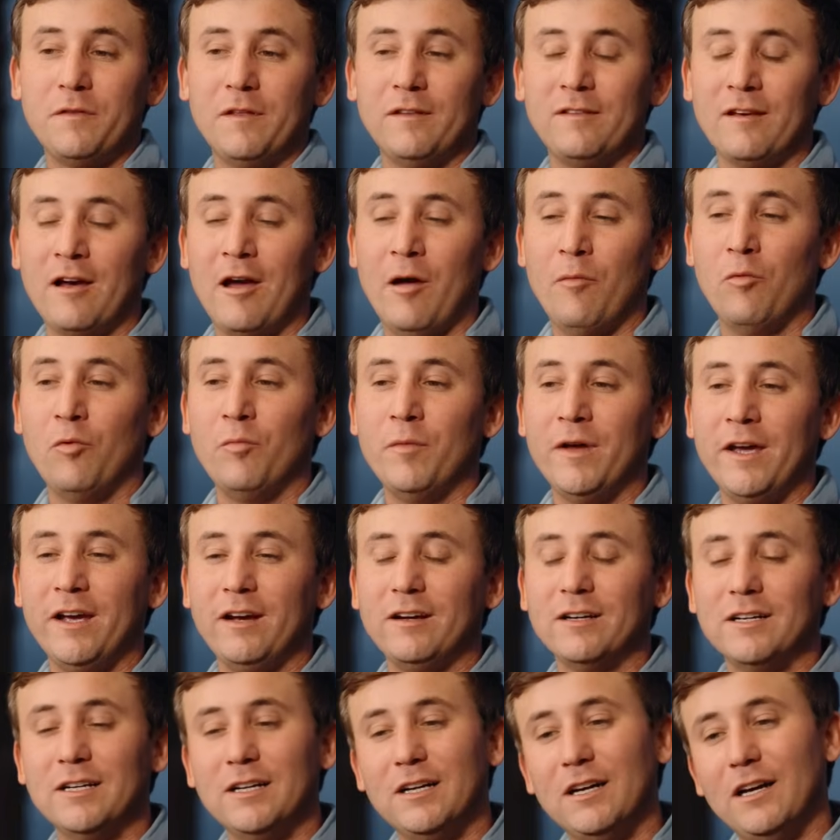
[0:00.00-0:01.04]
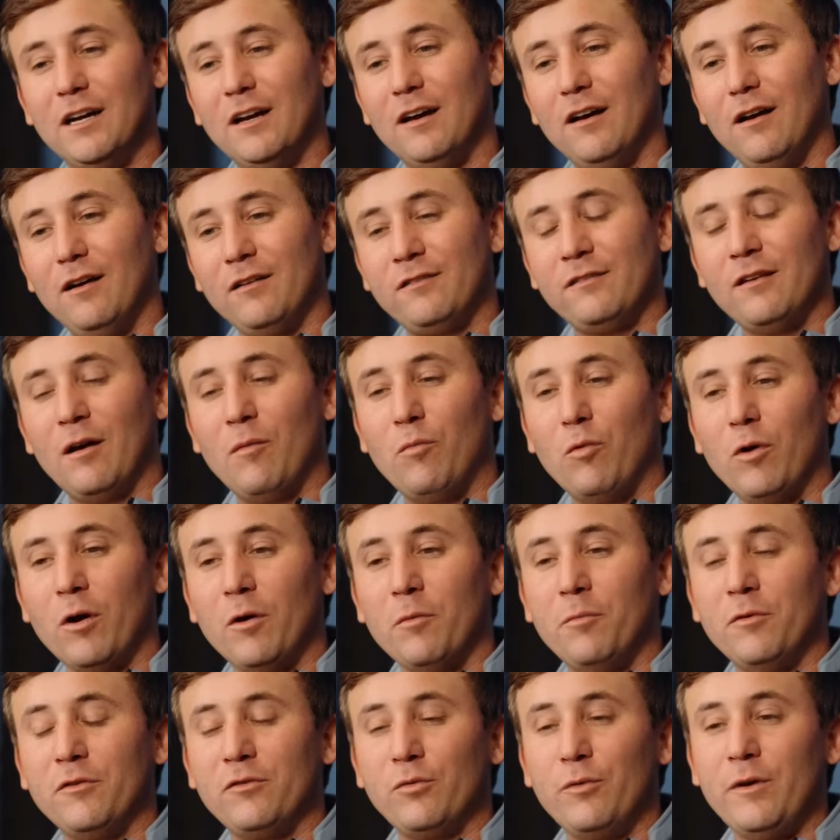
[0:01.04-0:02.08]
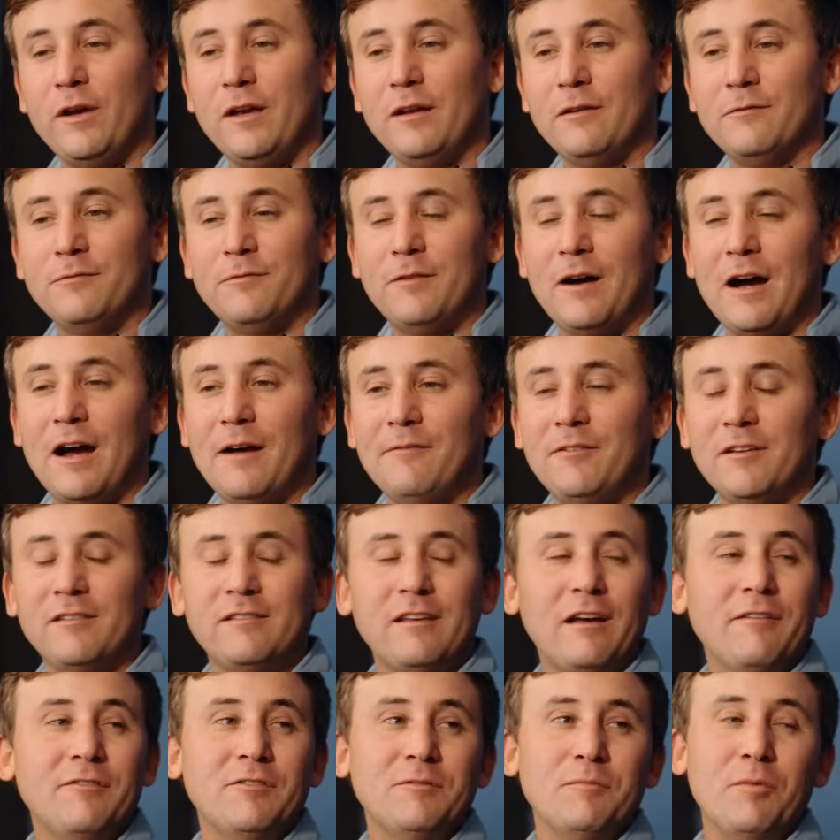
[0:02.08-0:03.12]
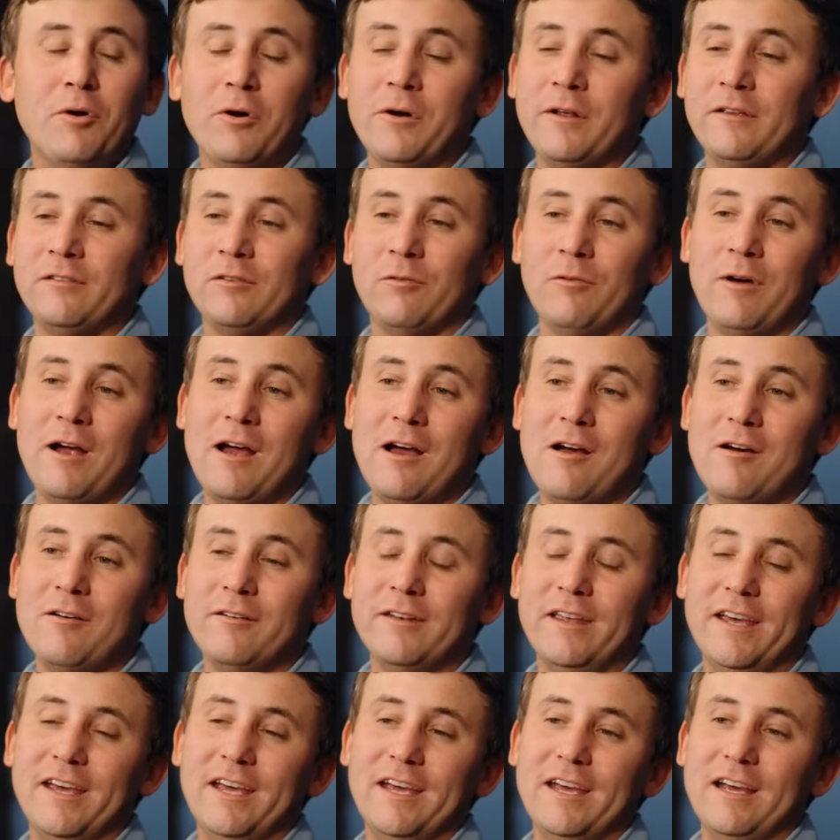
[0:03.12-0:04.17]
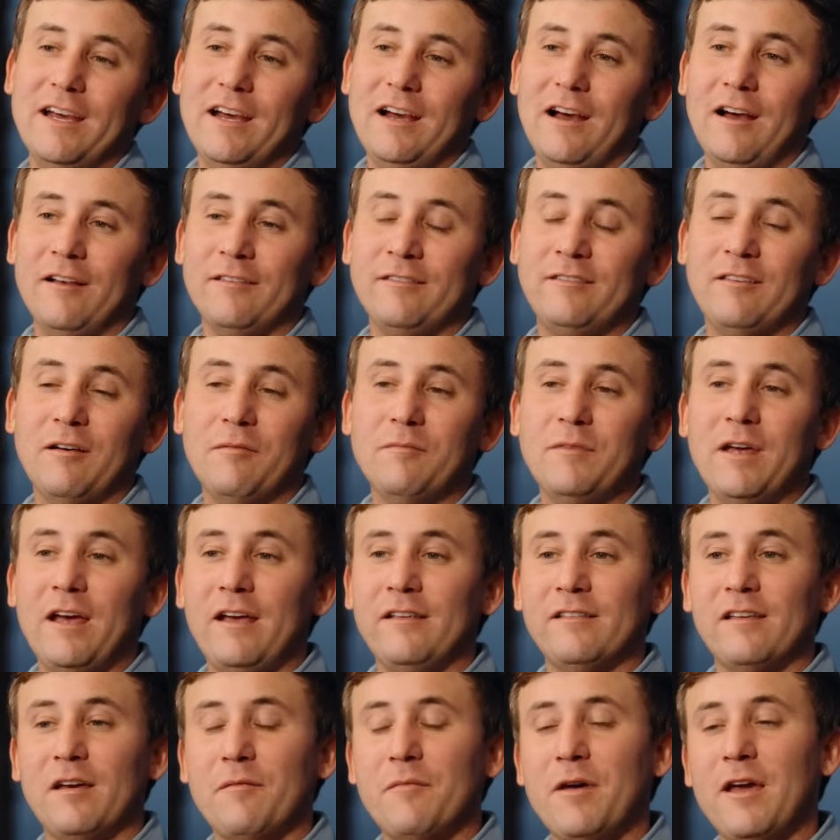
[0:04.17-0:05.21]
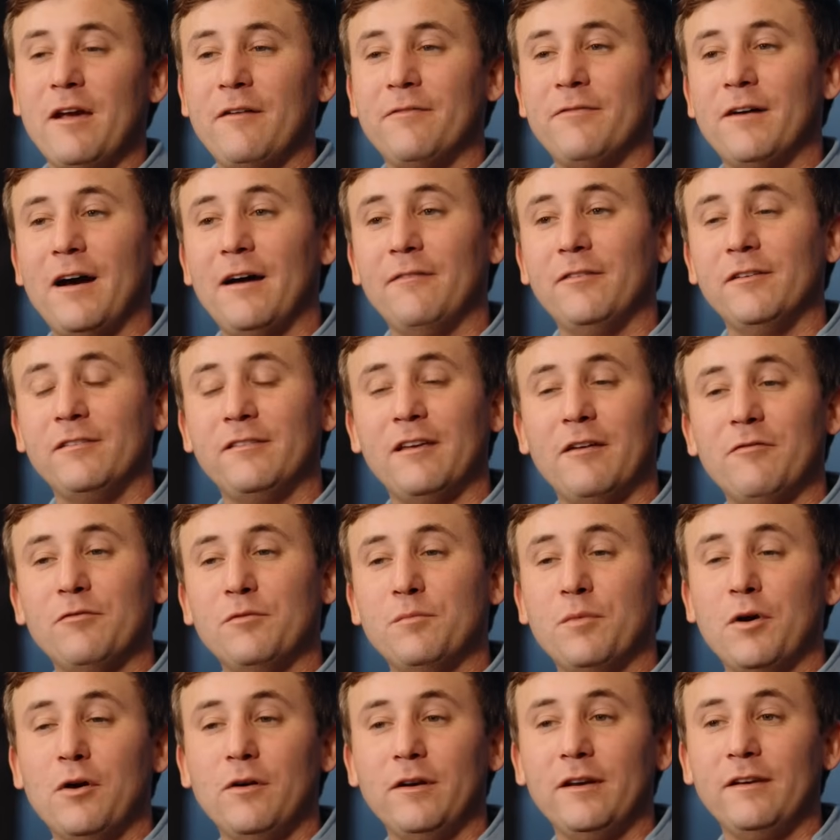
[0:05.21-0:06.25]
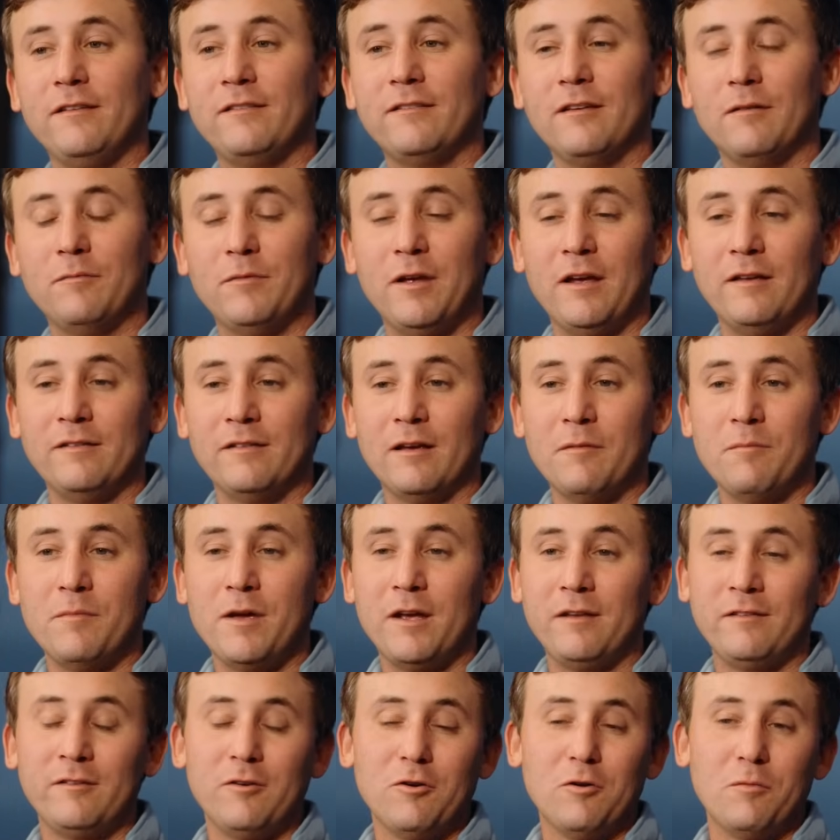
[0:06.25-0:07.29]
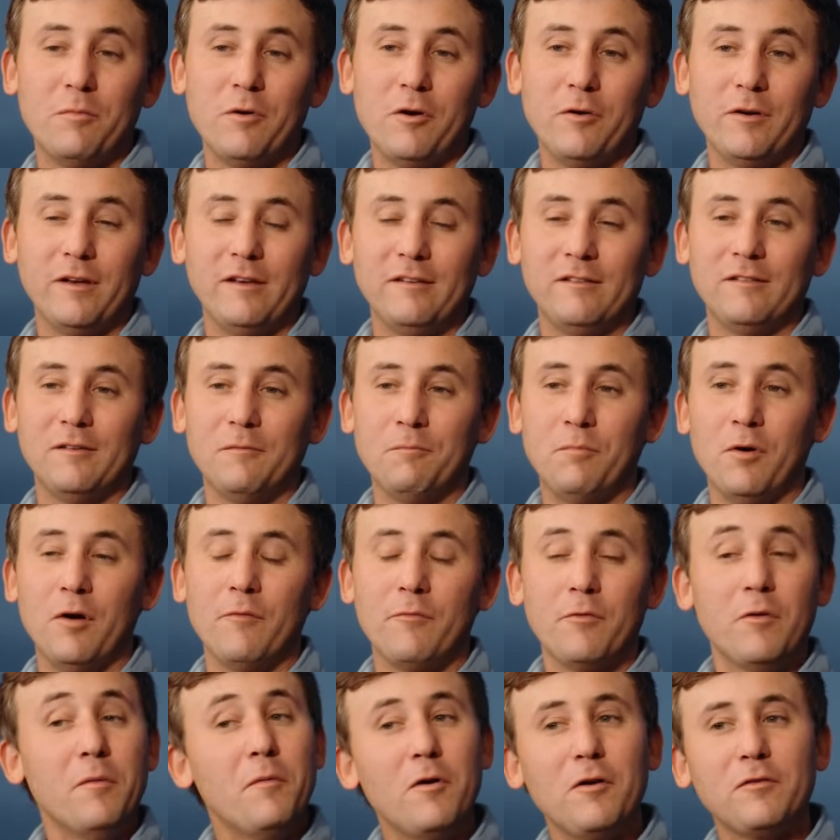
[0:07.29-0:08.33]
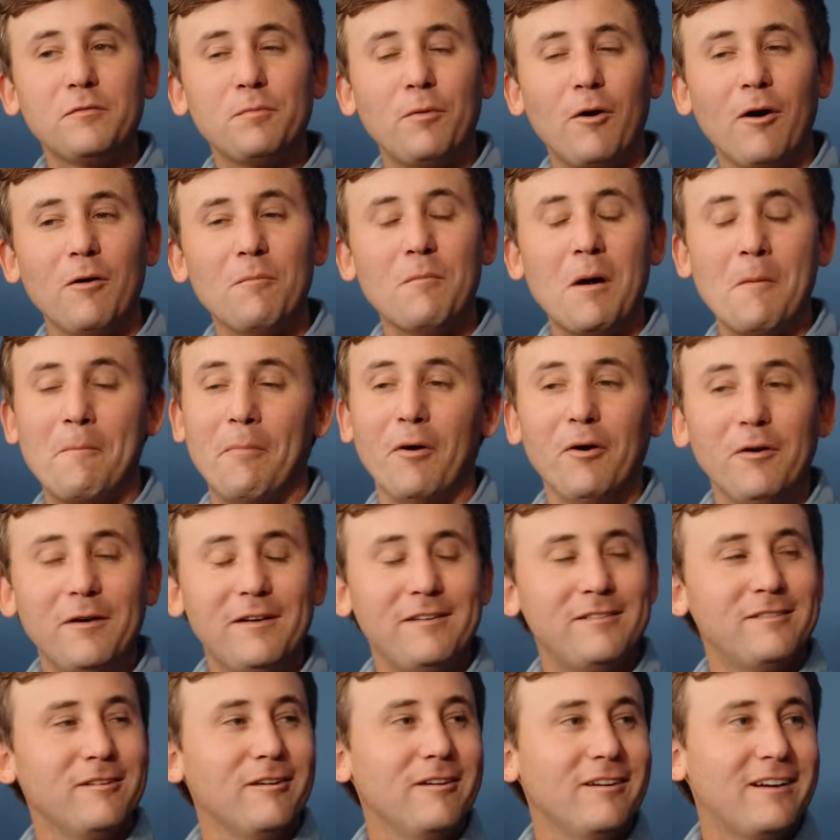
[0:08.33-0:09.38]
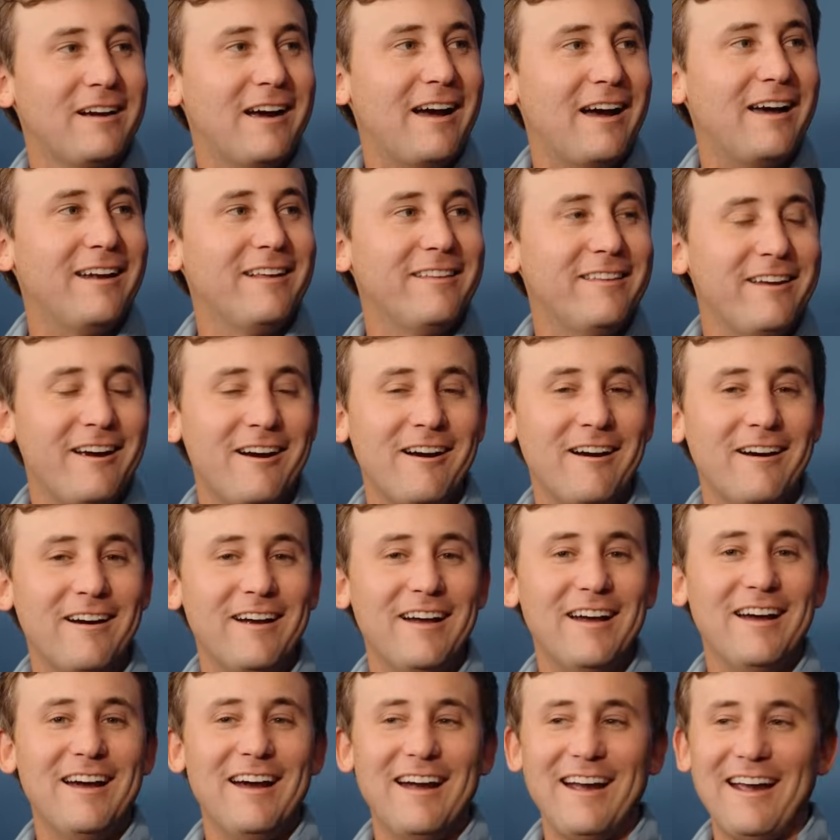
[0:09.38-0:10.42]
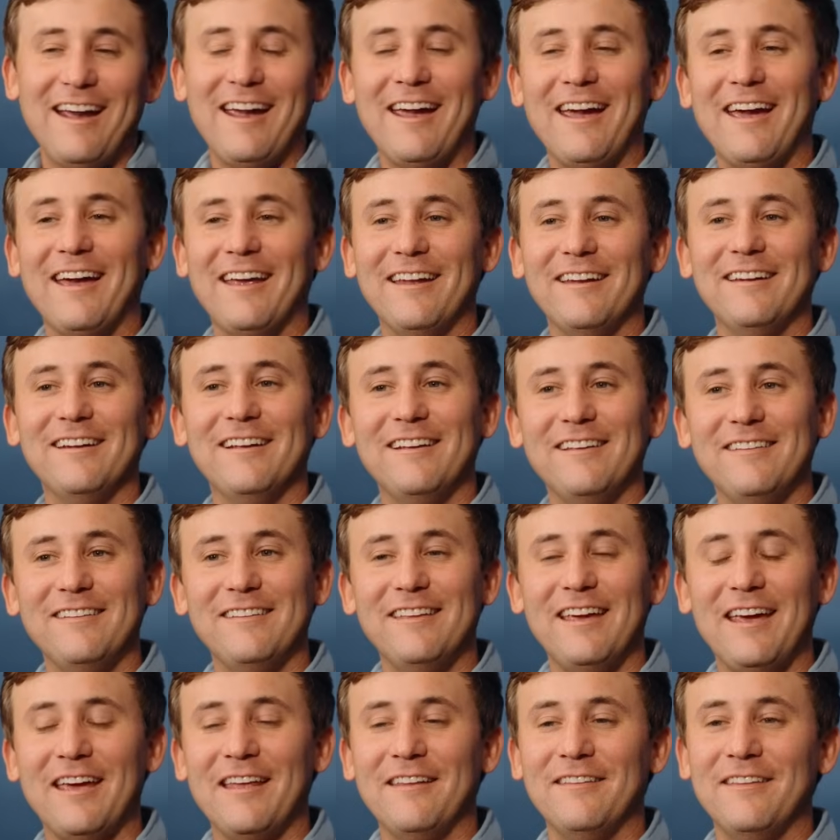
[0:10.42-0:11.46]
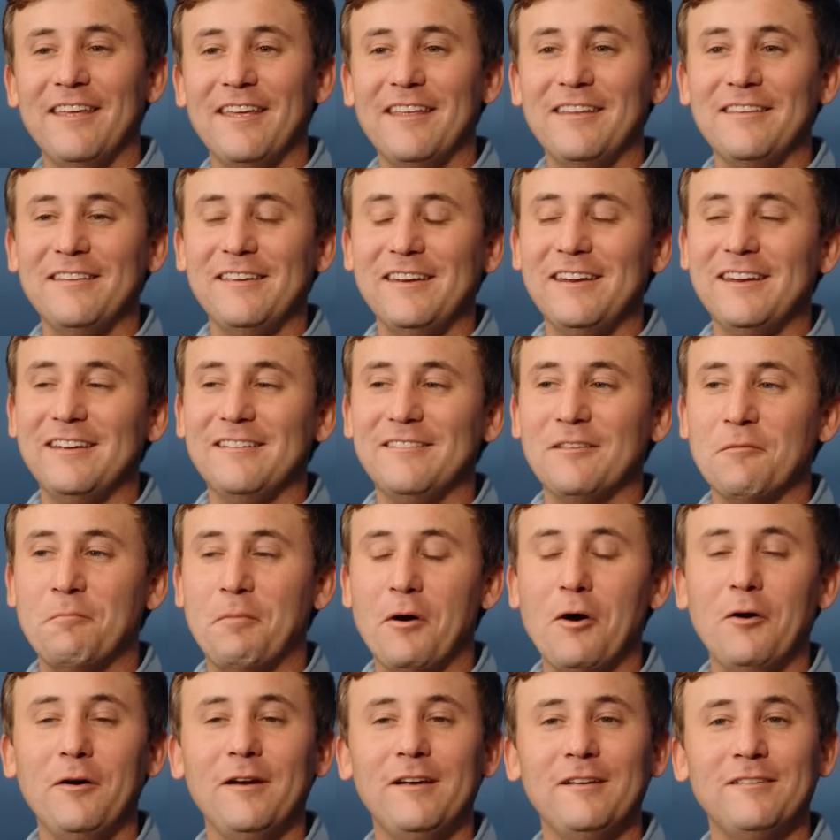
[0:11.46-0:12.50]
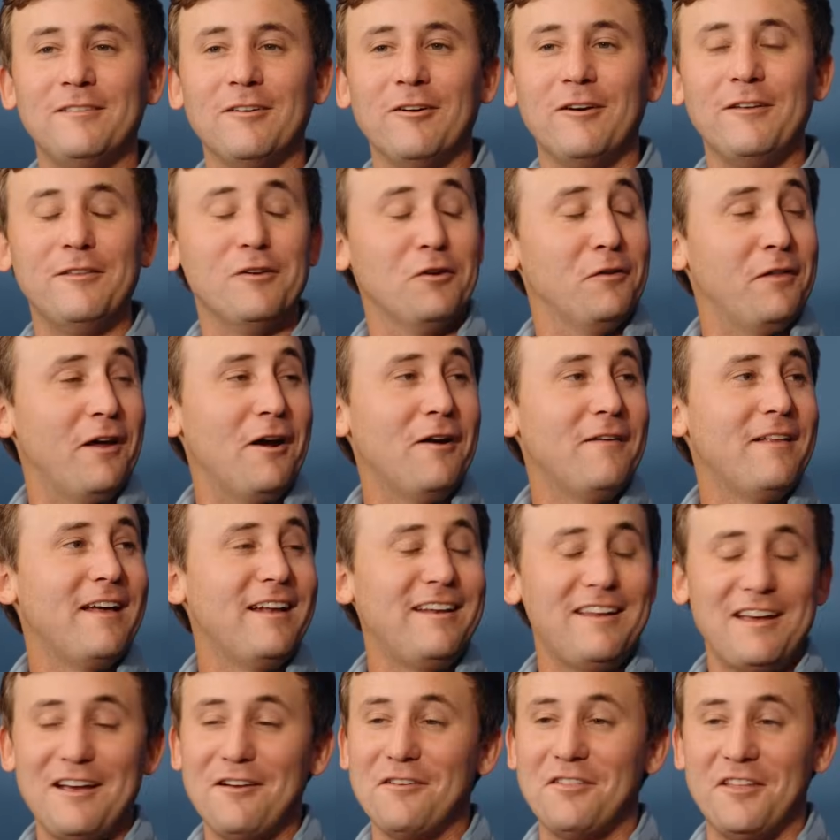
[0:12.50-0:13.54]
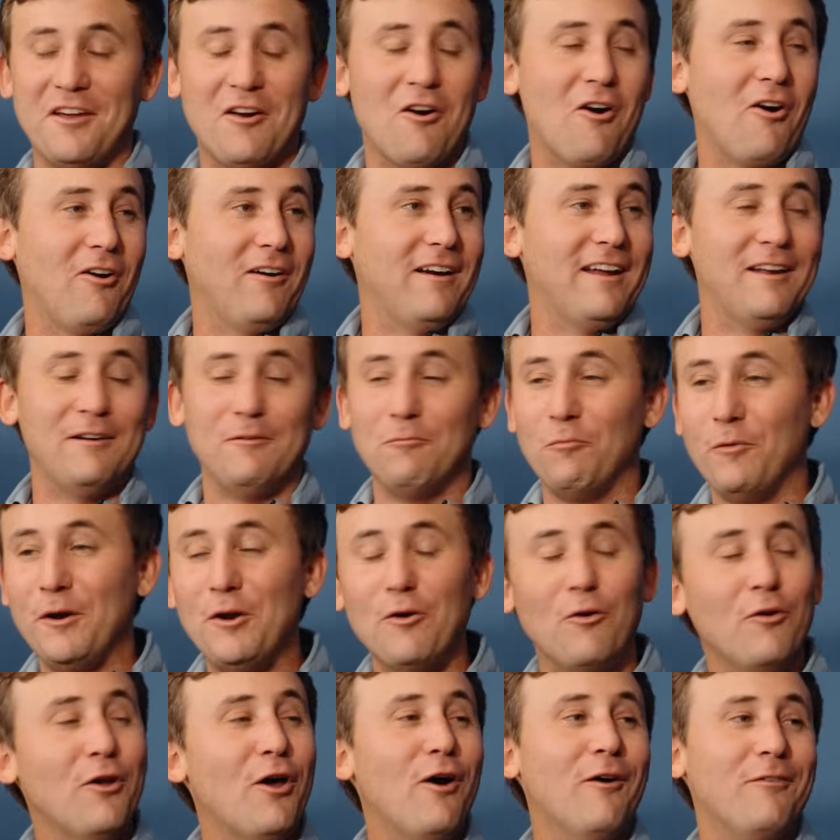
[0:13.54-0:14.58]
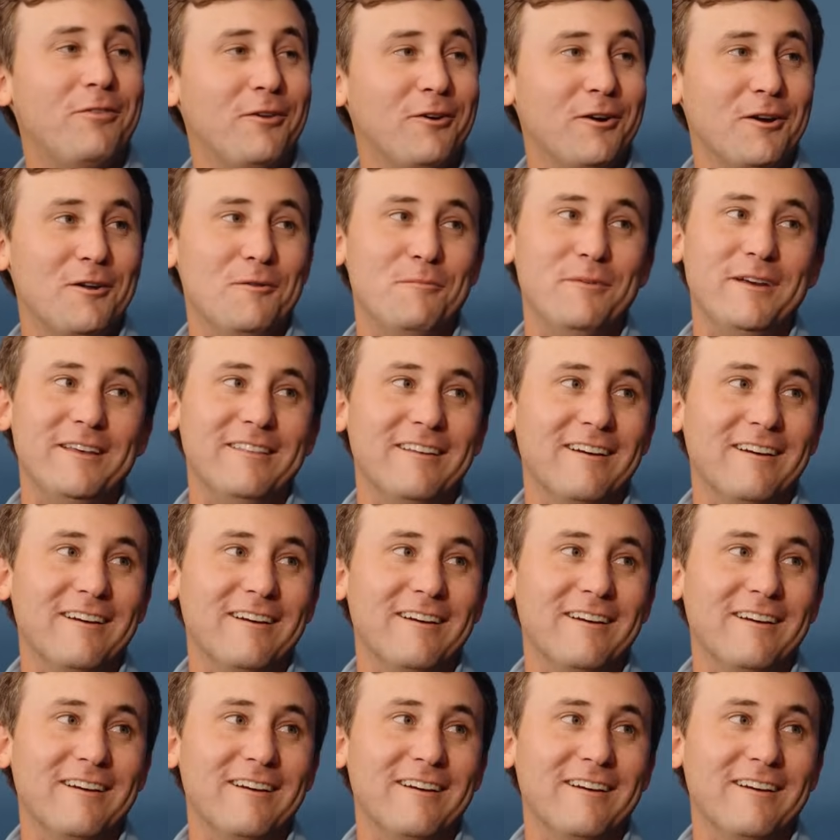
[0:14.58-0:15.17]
of the time will make somewhere between five to seven birdies around. Uh, some days I make five to seven bogeys, some days I make zero bogeys. But for the most part, my birdies are kind of there, and and then the the bogeys are either there that day or they aren't, and we yeah. don't know if they're going to be